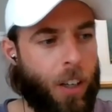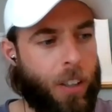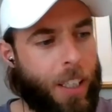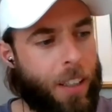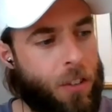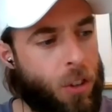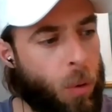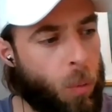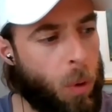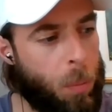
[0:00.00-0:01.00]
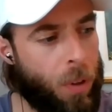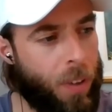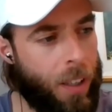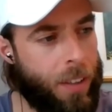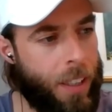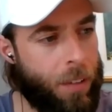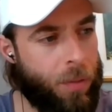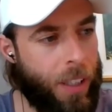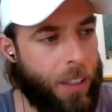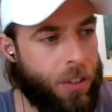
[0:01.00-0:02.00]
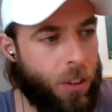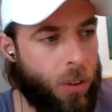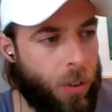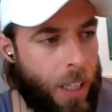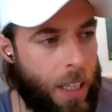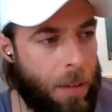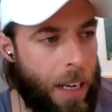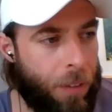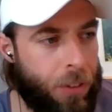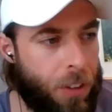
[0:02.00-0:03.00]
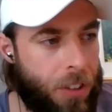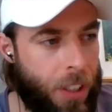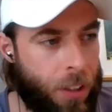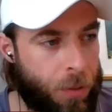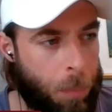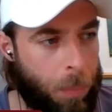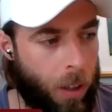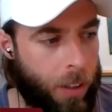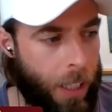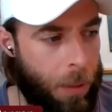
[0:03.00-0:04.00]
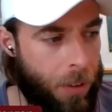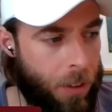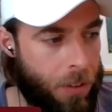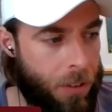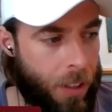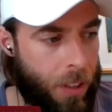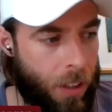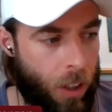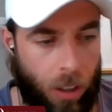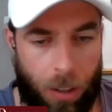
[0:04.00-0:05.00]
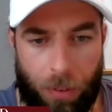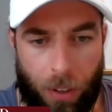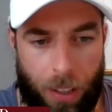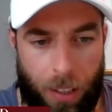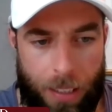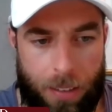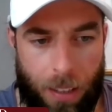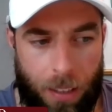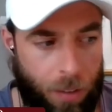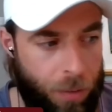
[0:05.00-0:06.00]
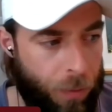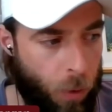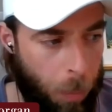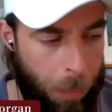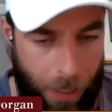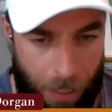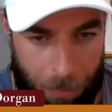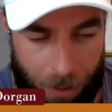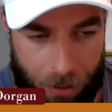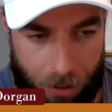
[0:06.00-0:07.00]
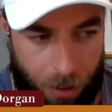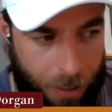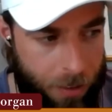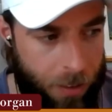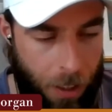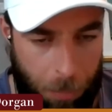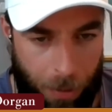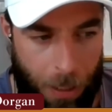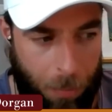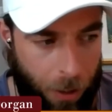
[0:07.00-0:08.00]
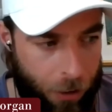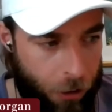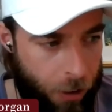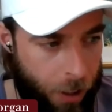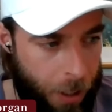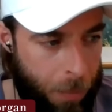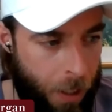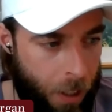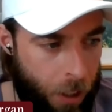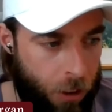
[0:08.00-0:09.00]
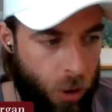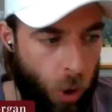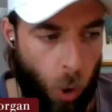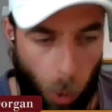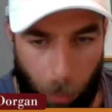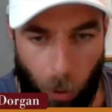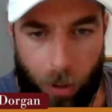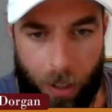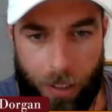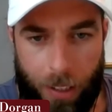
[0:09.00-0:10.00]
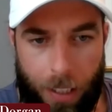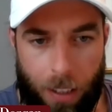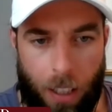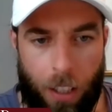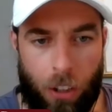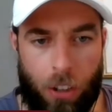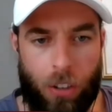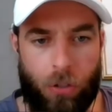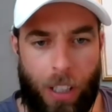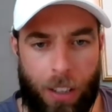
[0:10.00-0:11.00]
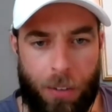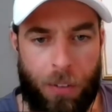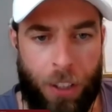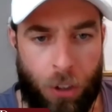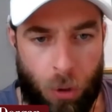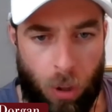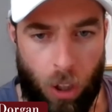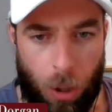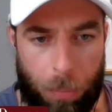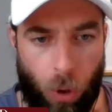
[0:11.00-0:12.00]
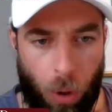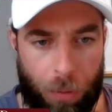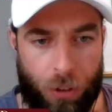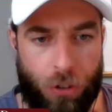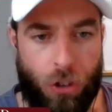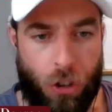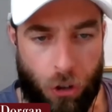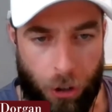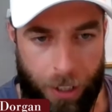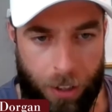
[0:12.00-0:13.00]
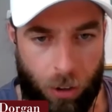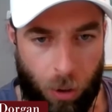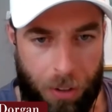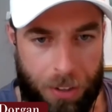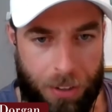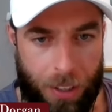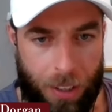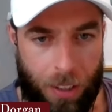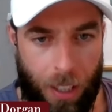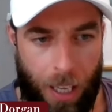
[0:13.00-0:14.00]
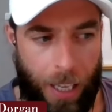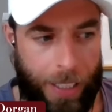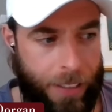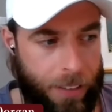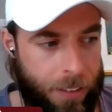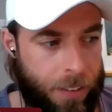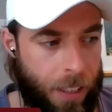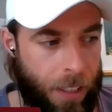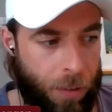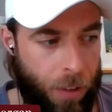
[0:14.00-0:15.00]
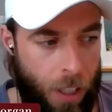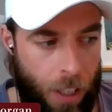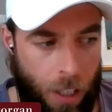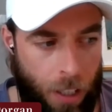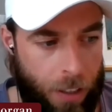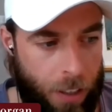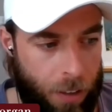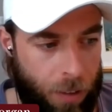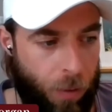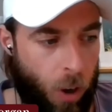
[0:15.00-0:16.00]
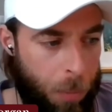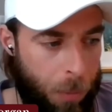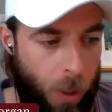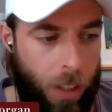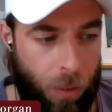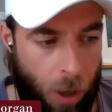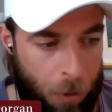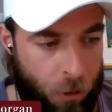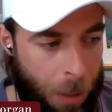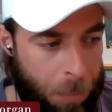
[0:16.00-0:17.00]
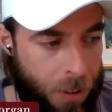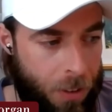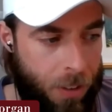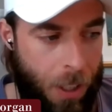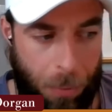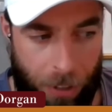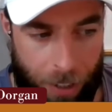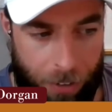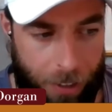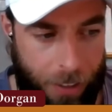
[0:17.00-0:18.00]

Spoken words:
Okay, so we'll move on then, Frank. So after the senior football game, there's the hurling final. That's on at 4 p.m. Eastern. That's 9 p.m. Irish time. So Hoboken, they're another relatively new club, going for 3 in a row this year against the former champions Tipperary.